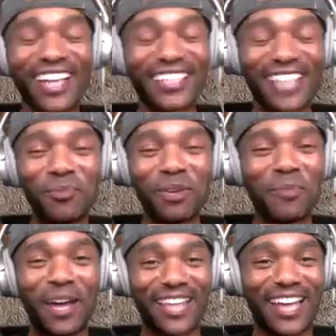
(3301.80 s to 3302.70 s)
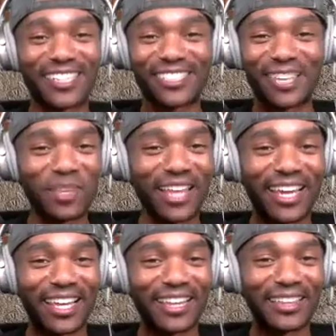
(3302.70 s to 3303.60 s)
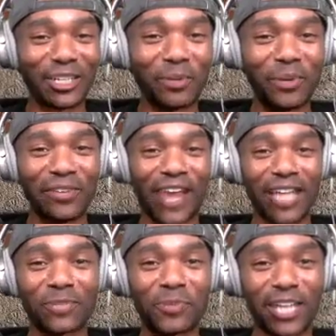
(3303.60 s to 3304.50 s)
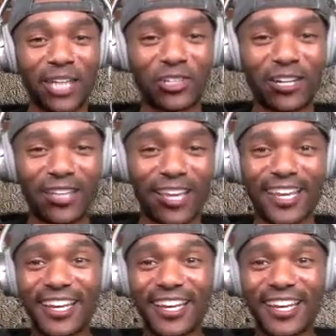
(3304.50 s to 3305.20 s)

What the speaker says: tell me about that. Just give me like a little bit of an explanation on that.